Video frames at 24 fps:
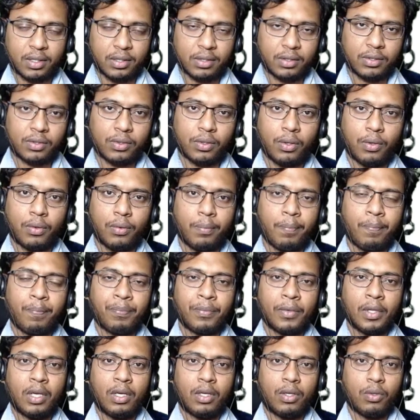So
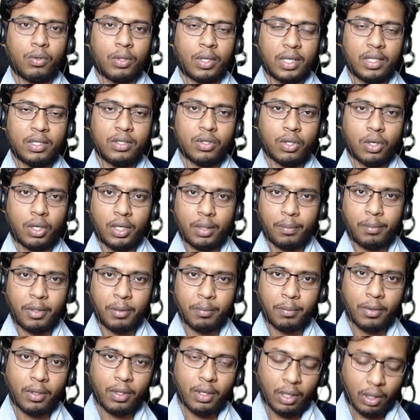you can join,
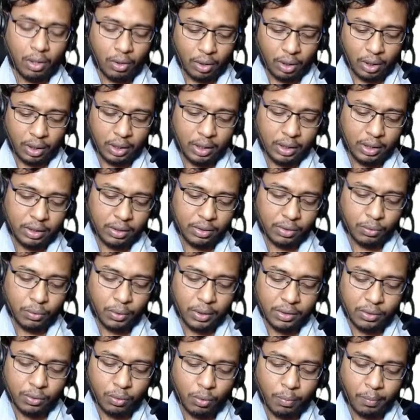people or students
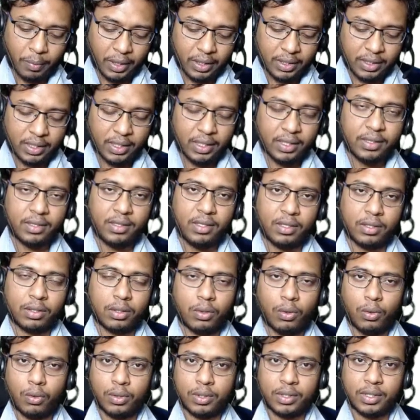who purchase this
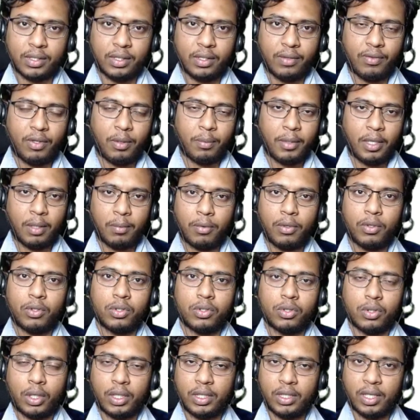course will be able to
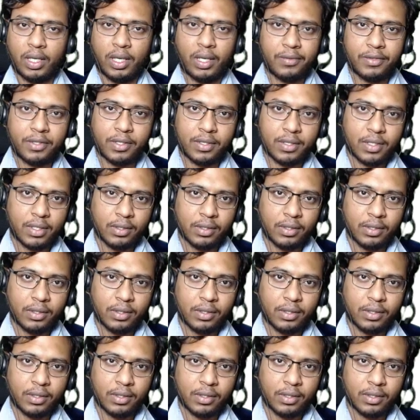join the live session.